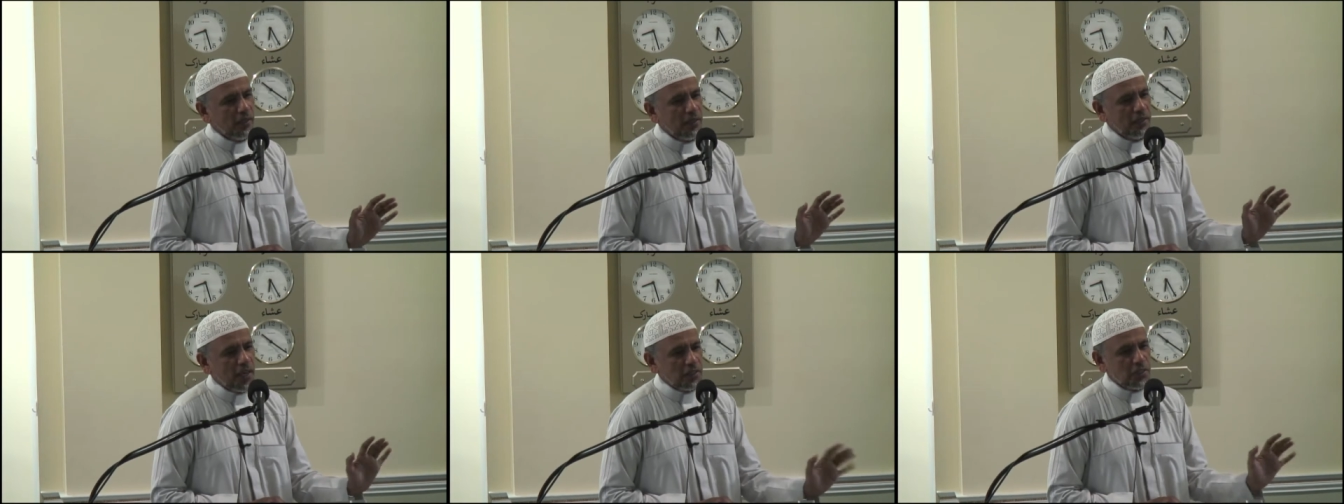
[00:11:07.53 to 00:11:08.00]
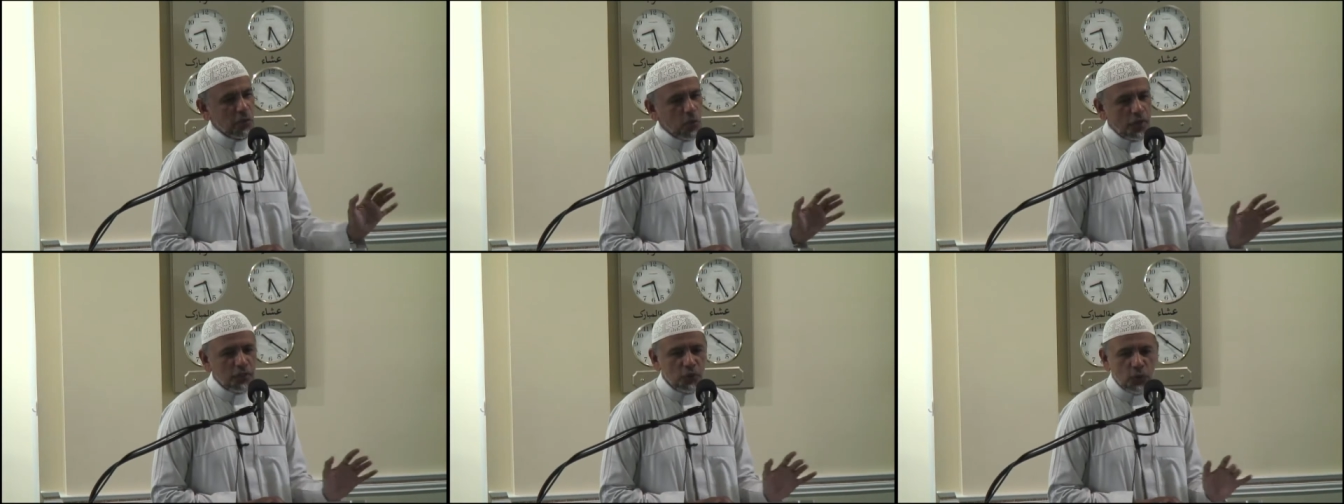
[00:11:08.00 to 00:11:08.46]
that's the
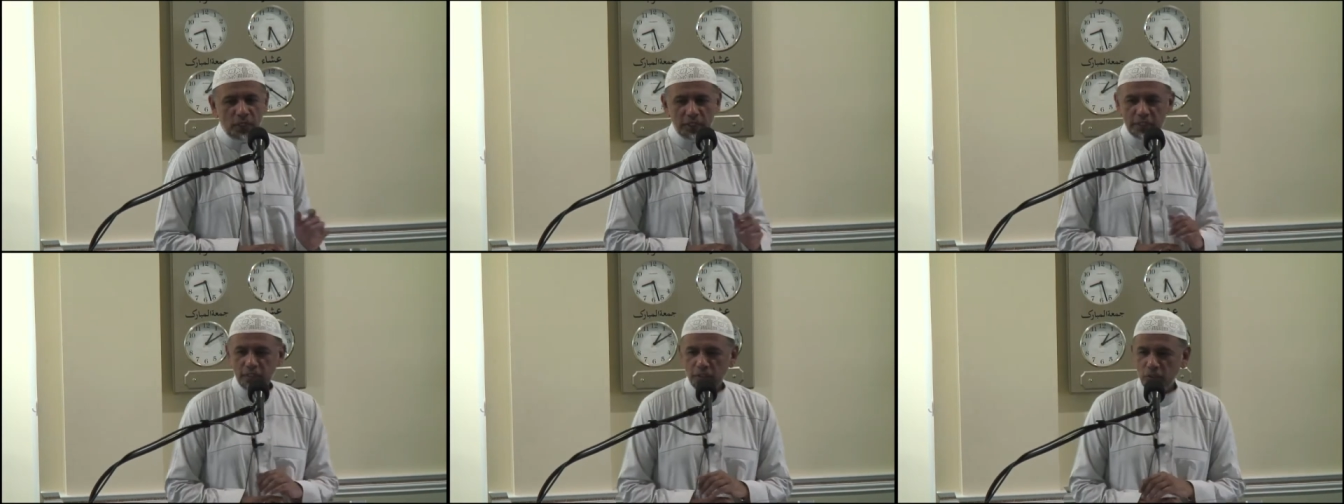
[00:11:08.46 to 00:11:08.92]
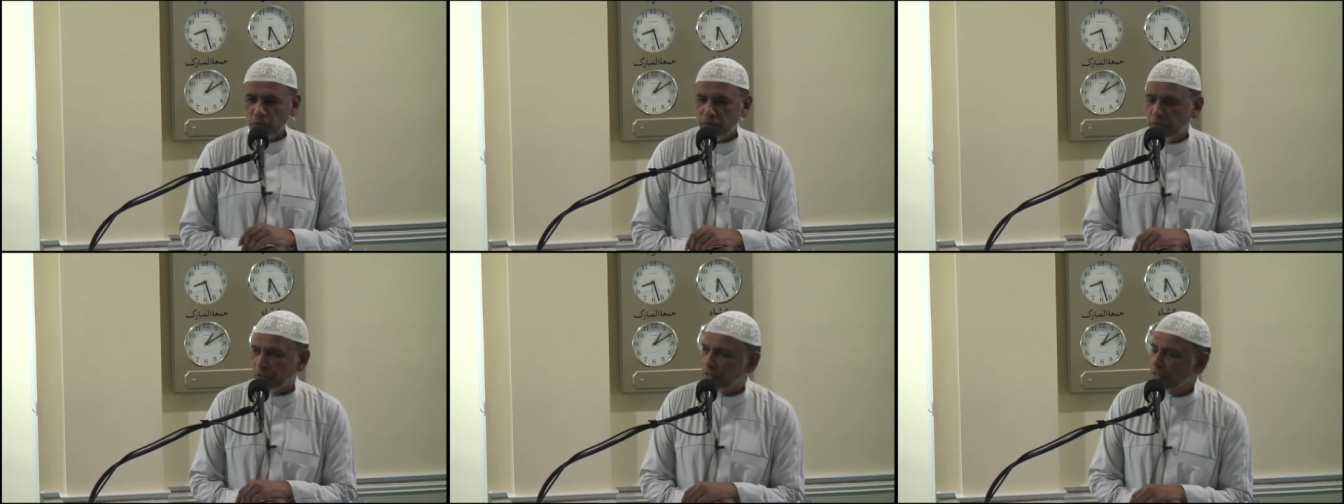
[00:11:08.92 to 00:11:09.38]
one you listen to
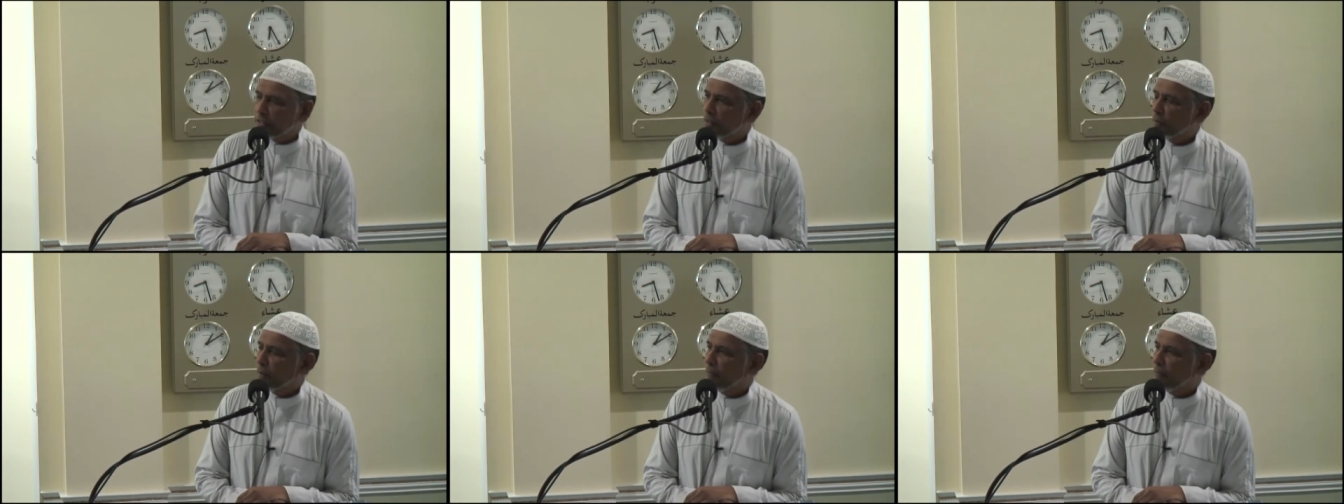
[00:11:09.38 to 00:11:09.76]
first.